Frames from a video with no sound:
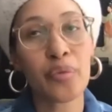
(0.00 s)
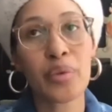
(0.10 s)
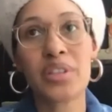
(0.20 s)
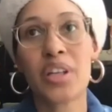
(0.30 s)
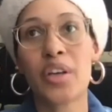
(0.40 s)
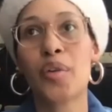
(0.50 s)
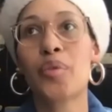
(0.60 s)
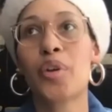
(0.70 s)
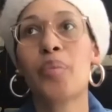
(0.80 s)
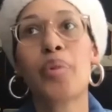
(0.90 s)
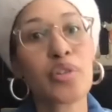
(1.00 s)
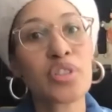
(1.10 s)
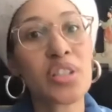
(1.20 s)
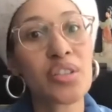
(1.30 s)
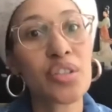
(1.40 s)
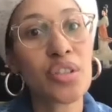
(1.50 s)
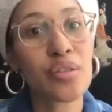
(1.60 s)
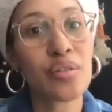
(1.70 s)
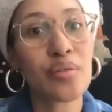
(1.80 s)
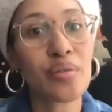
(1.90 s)
was their their person
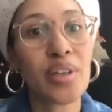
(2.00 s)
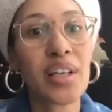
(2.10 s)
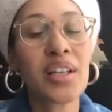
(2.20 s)
to